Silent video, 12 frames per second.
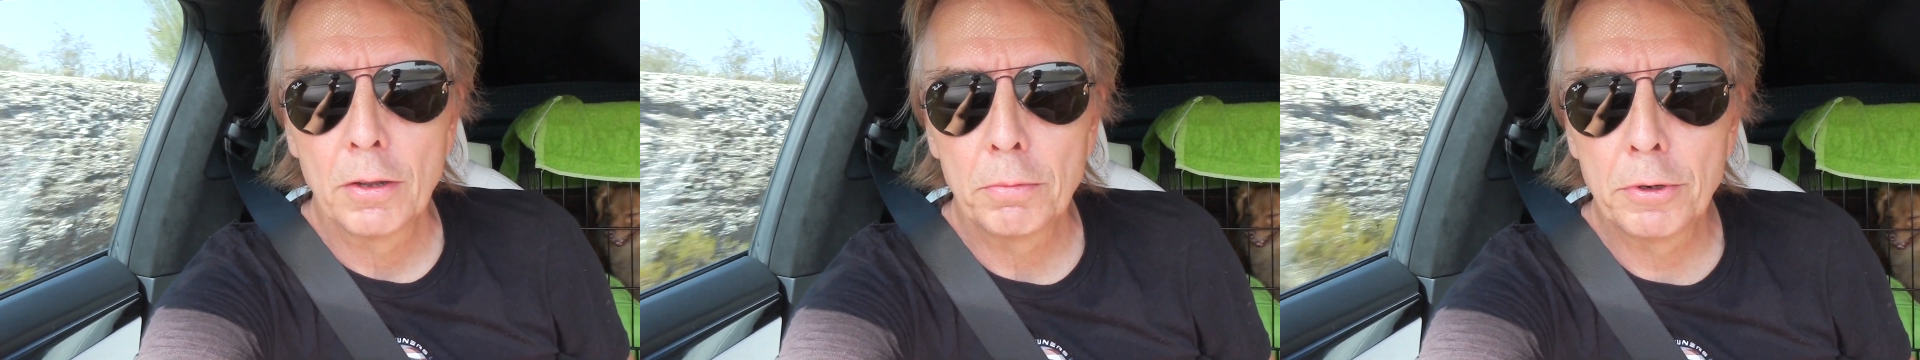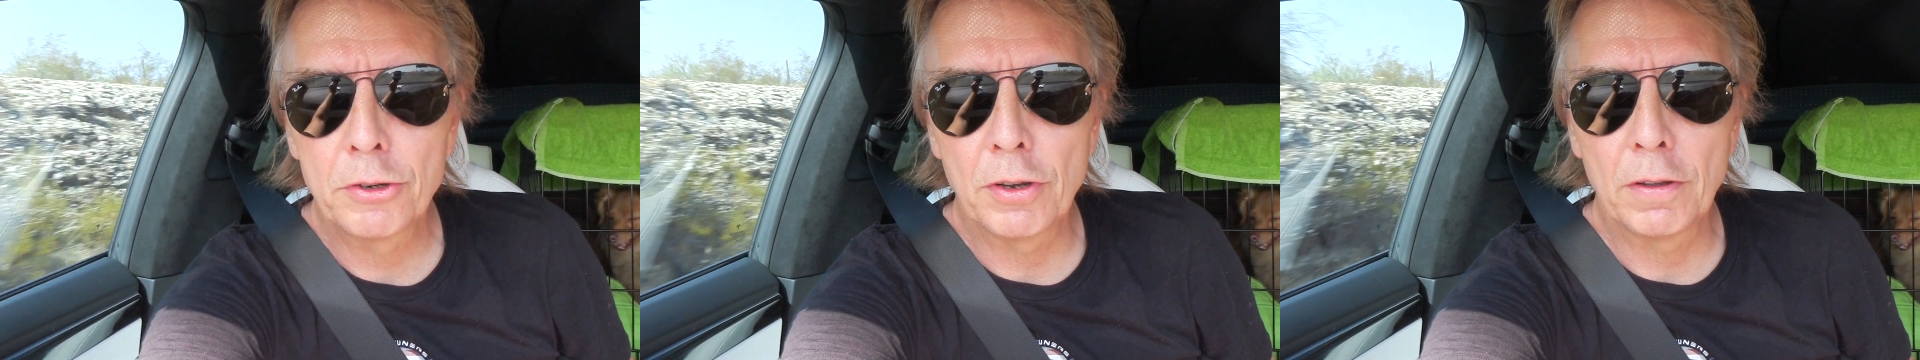
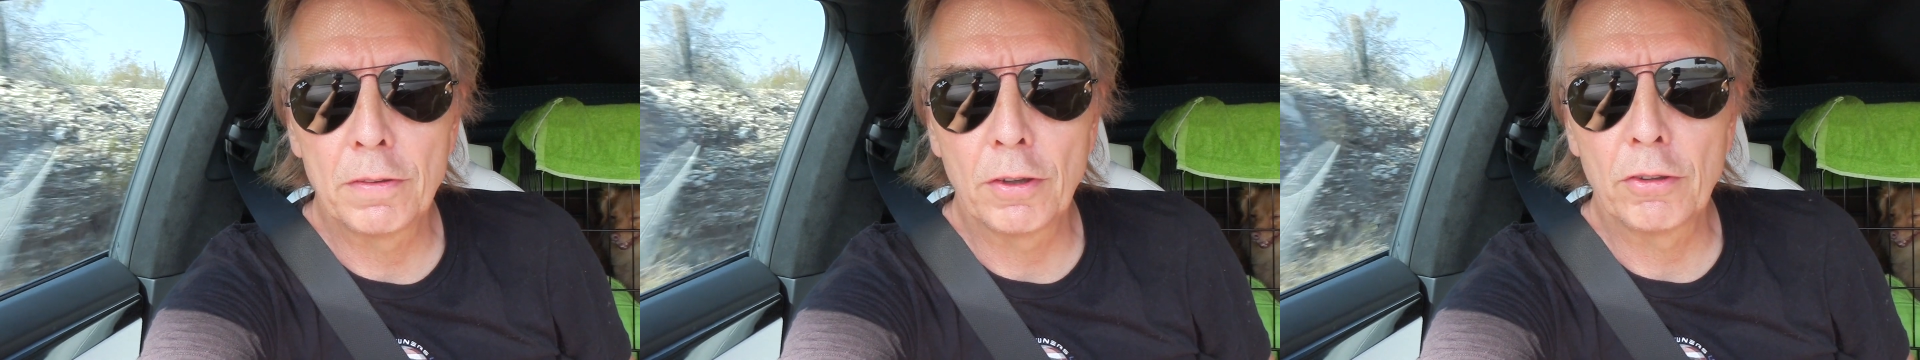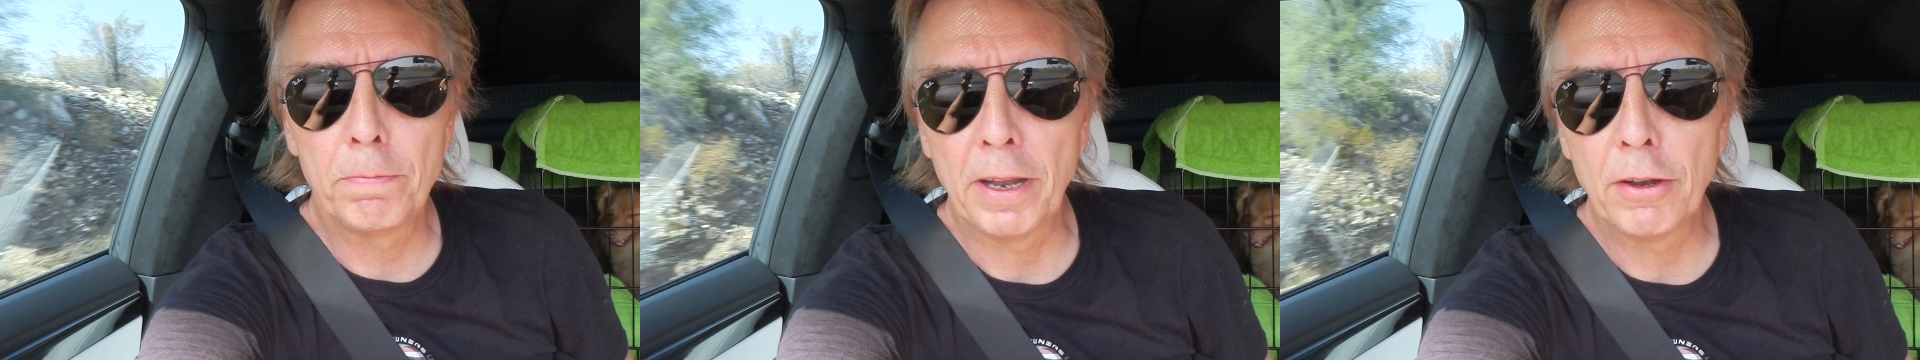which is the
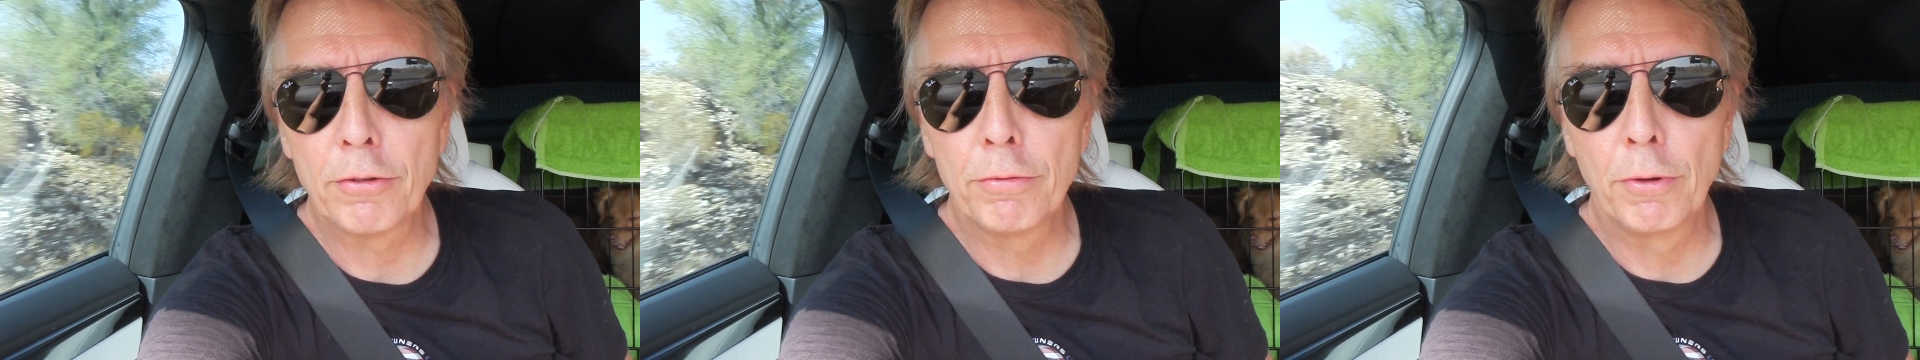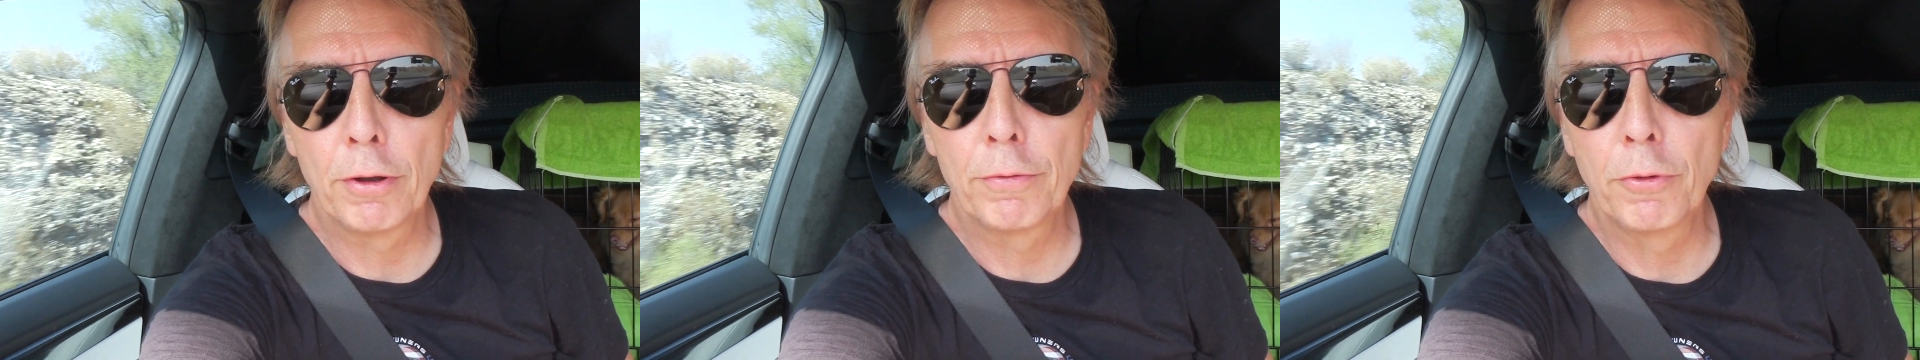Spanish
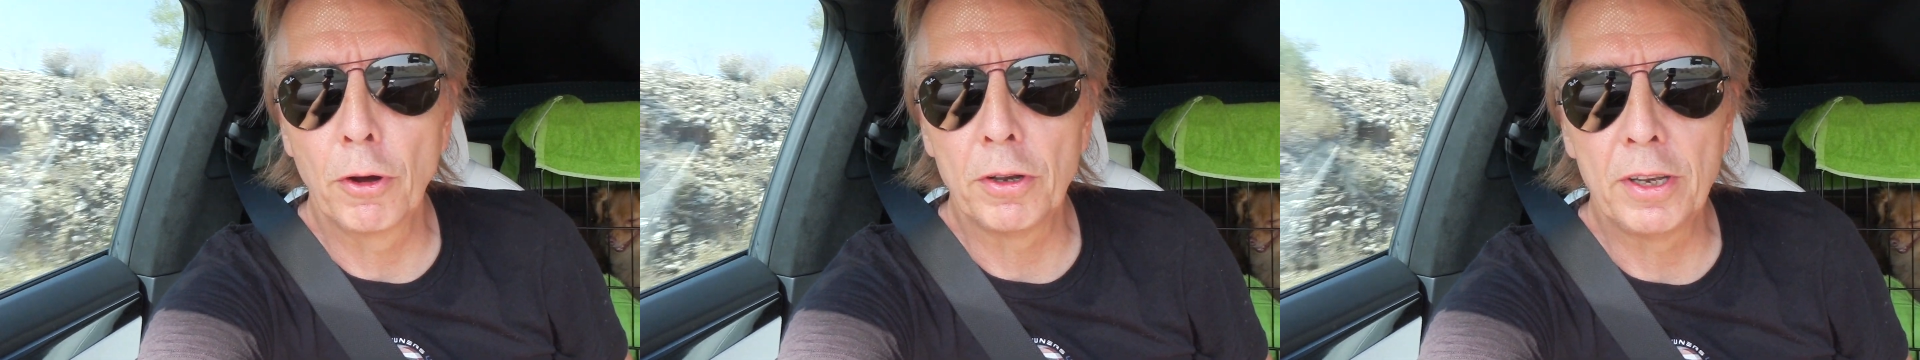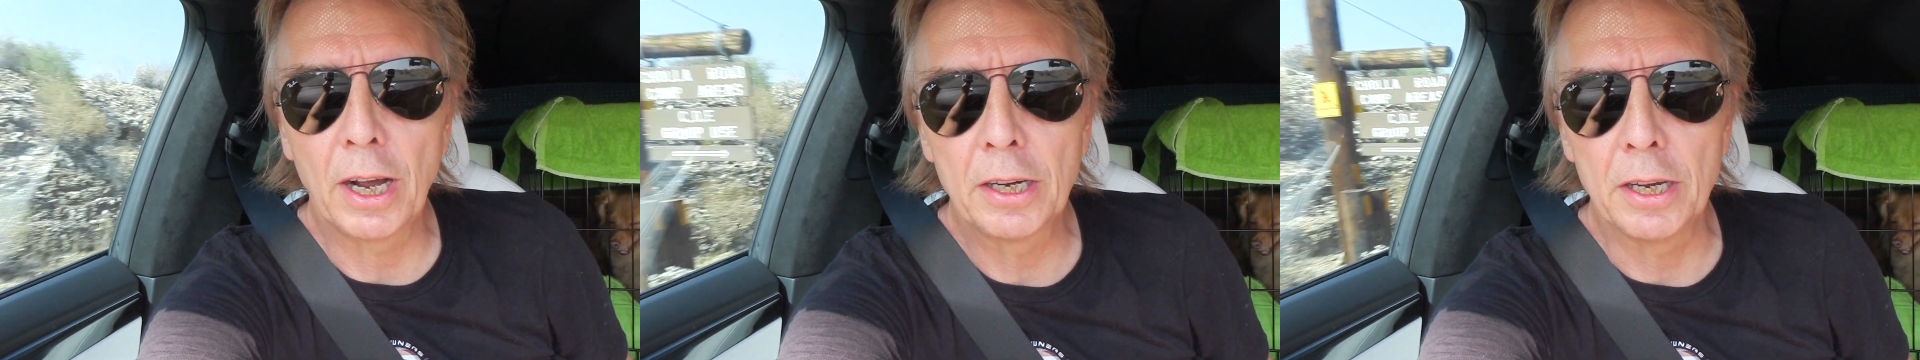word for
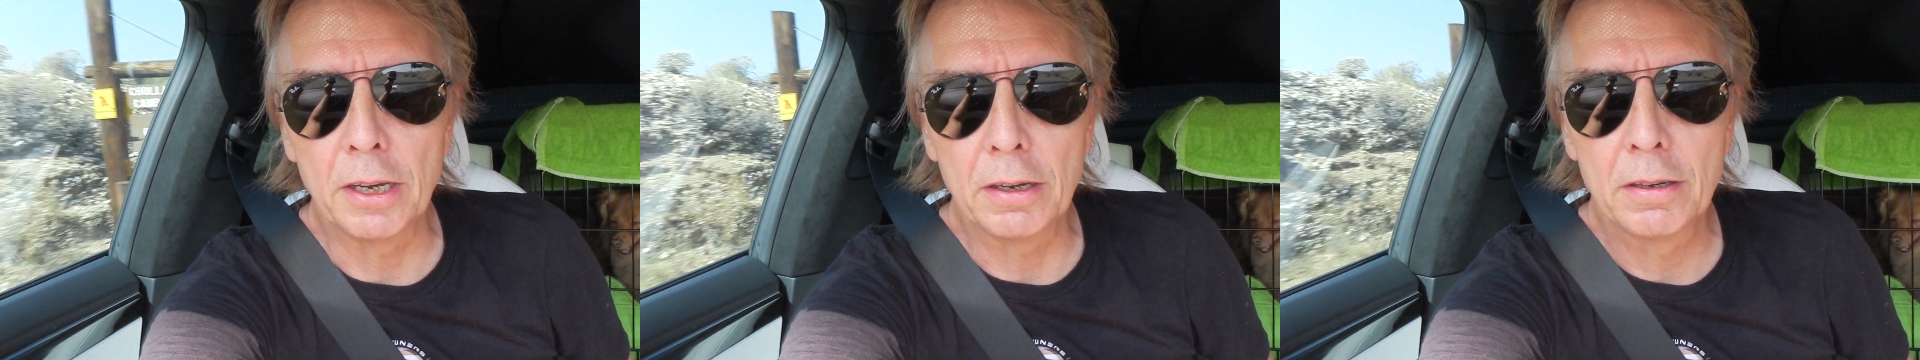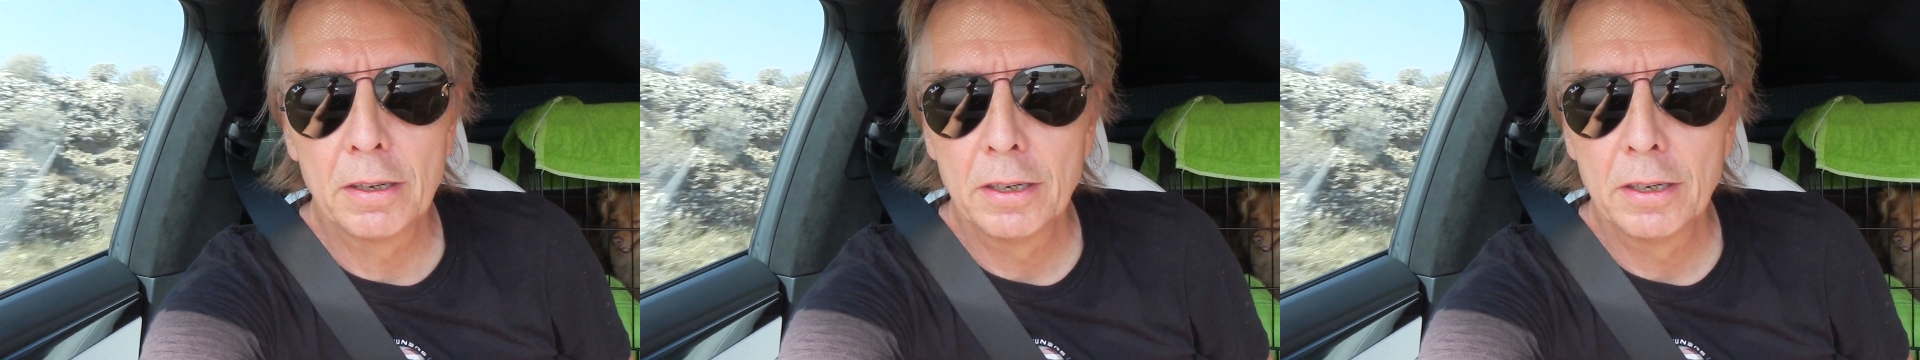donkey.